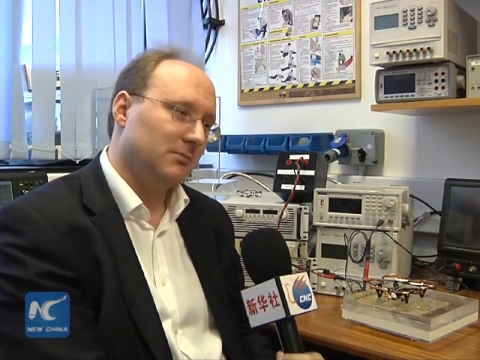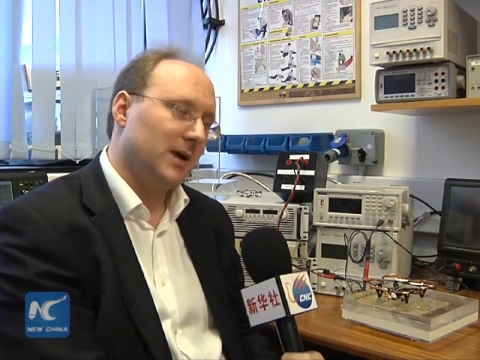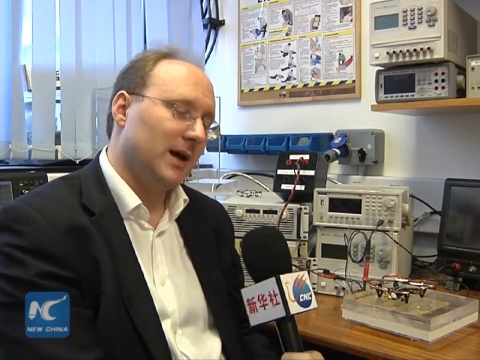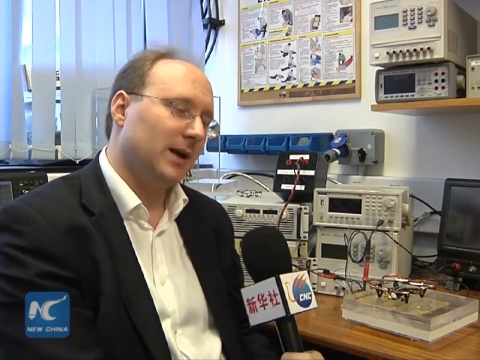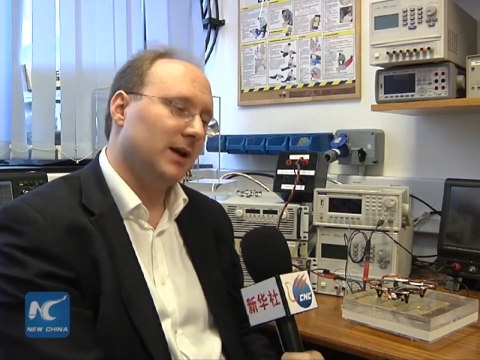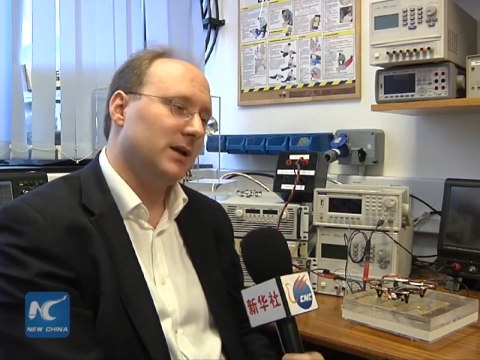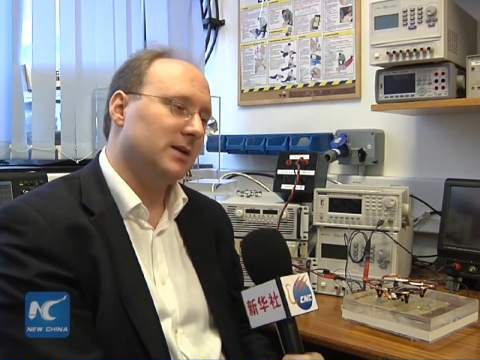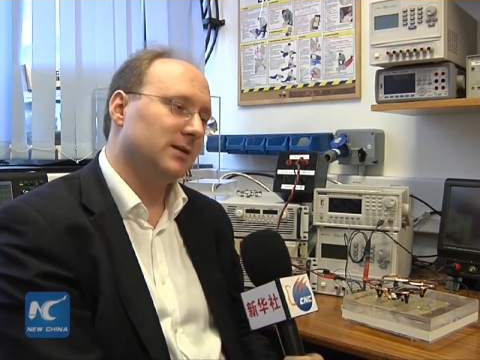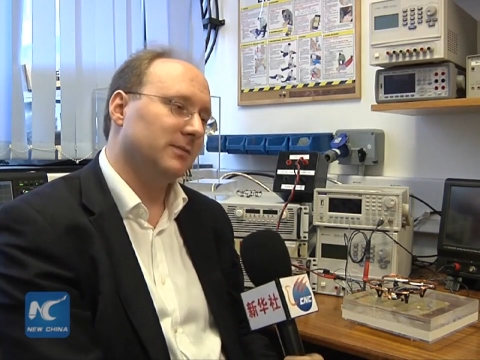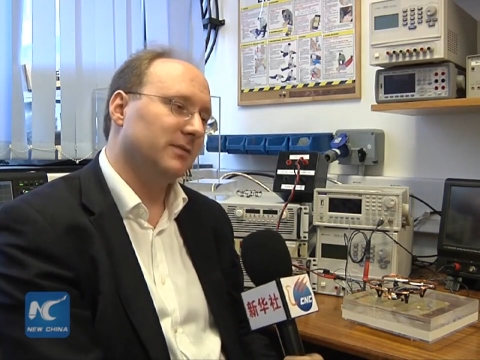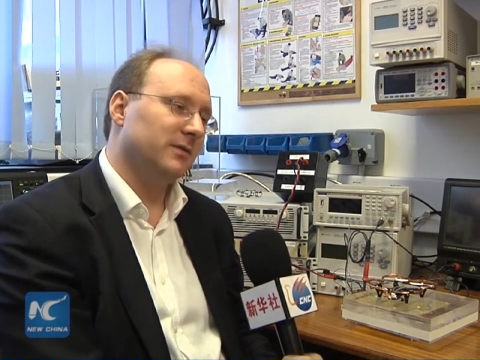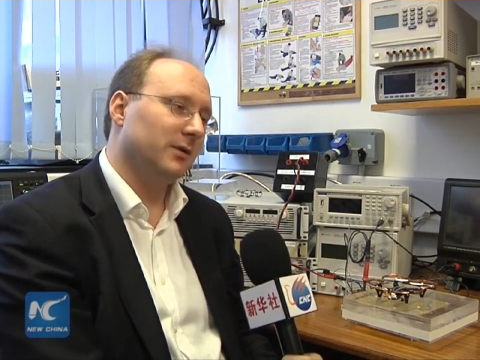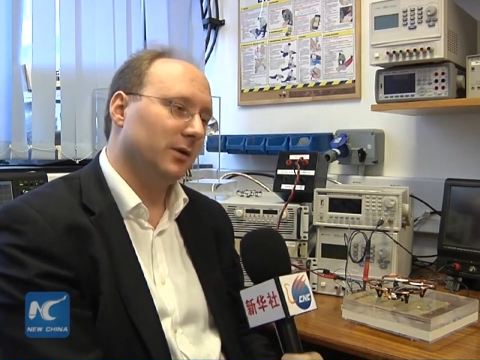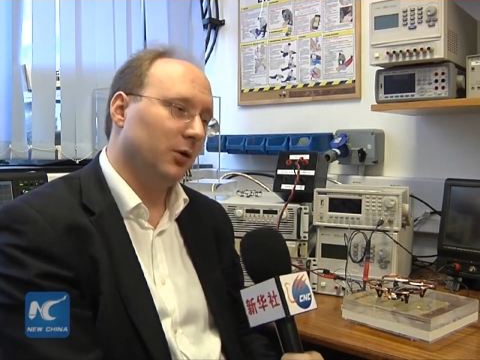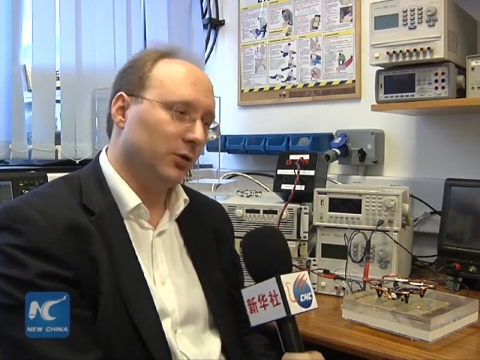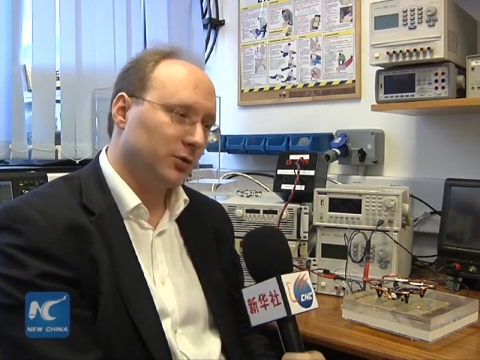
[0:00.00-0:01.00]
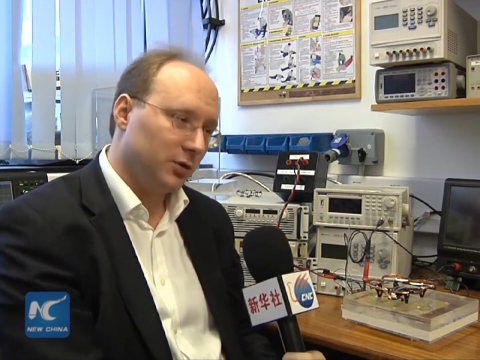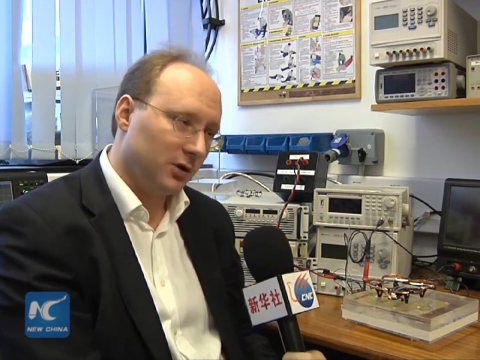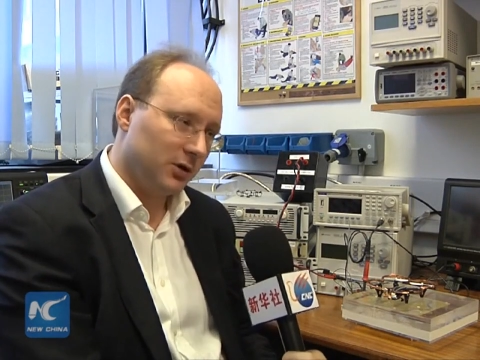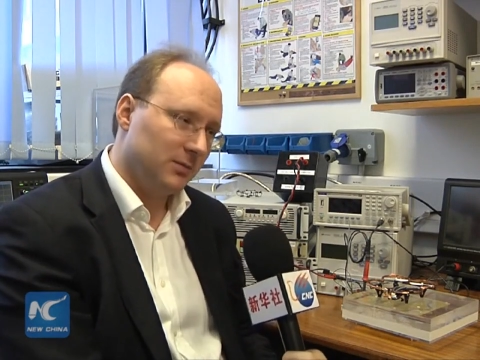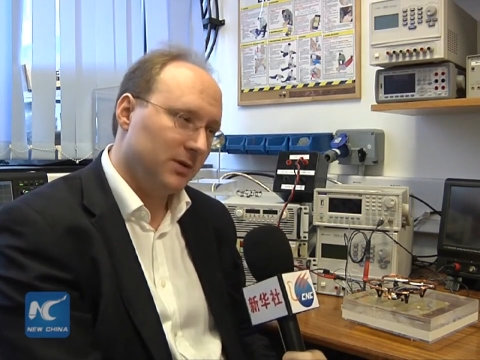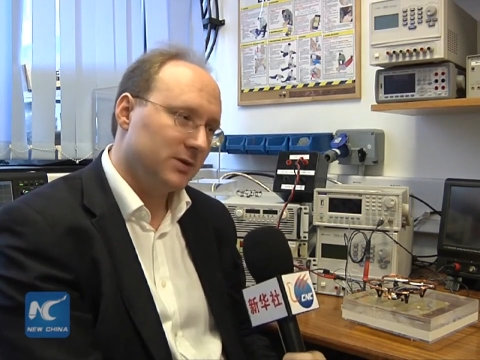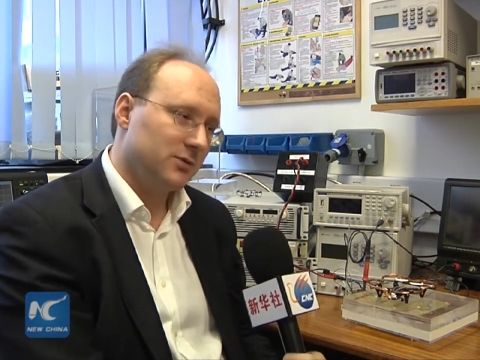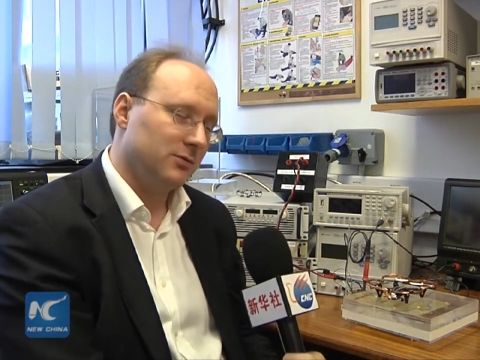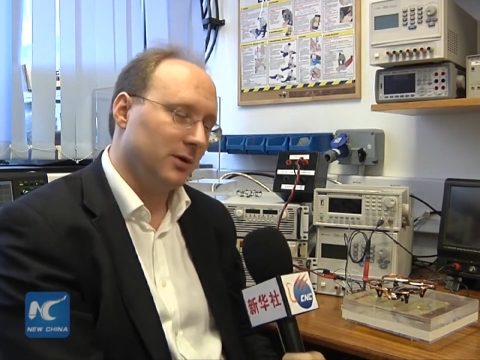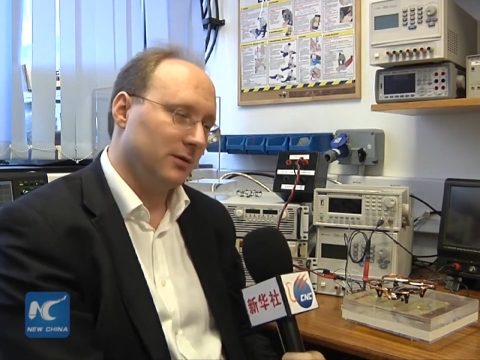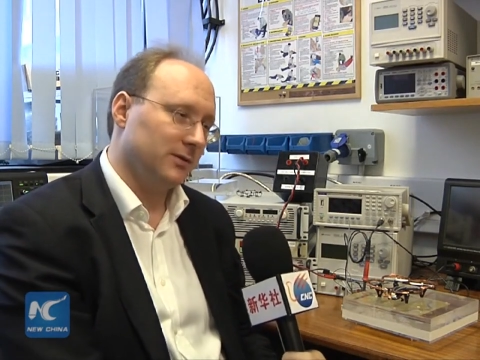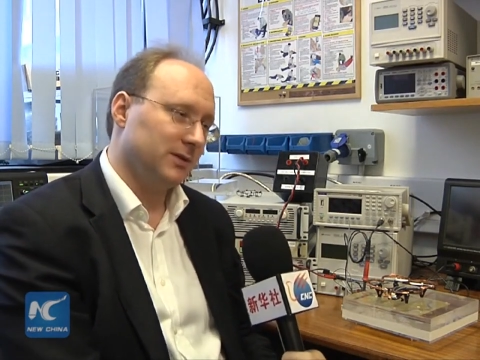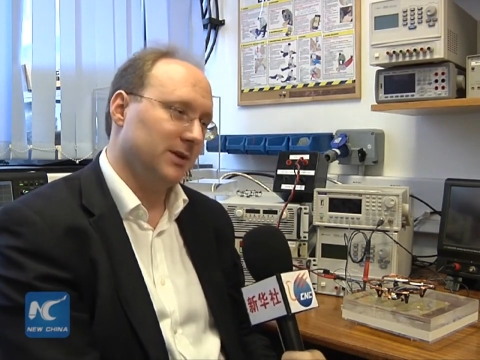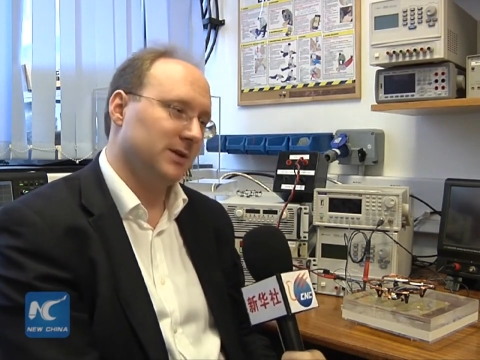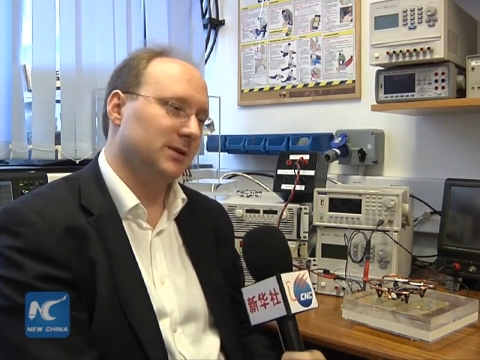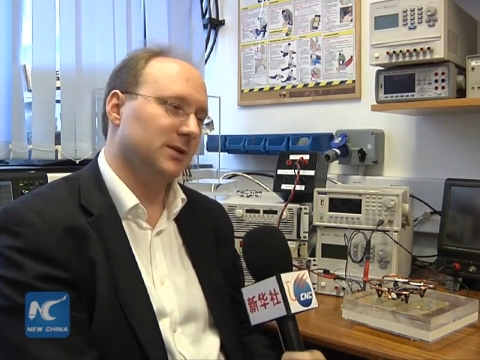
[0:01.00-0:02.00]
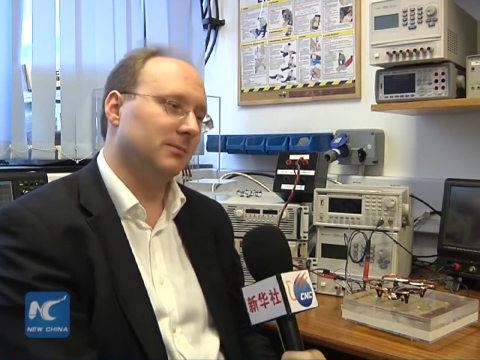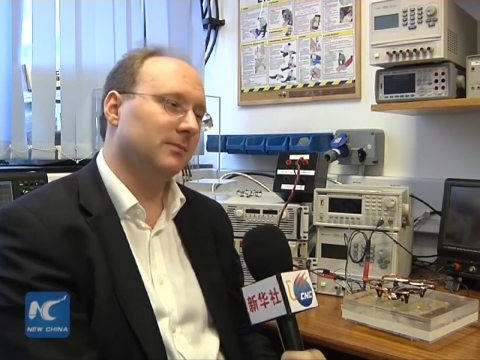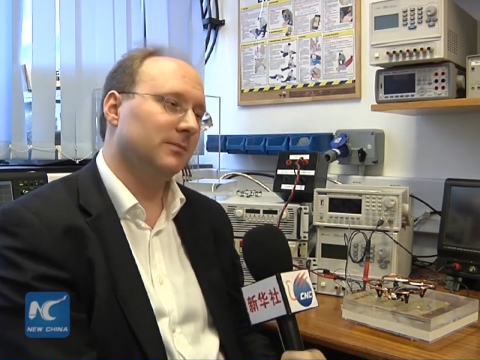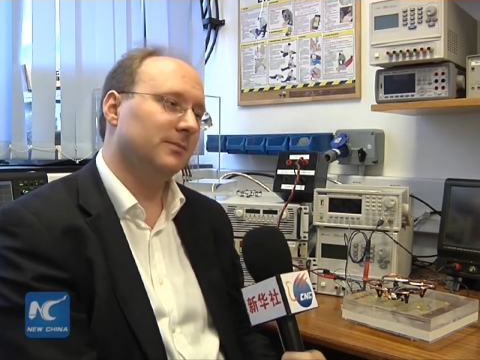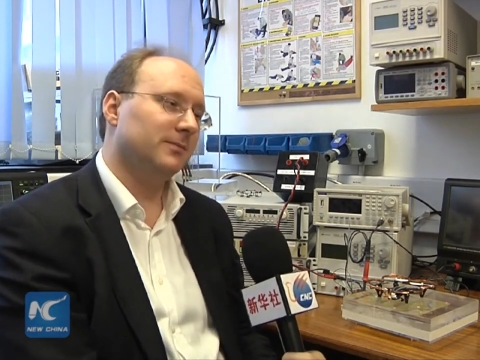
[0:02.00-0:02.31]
mechanism for an autonomous drone system.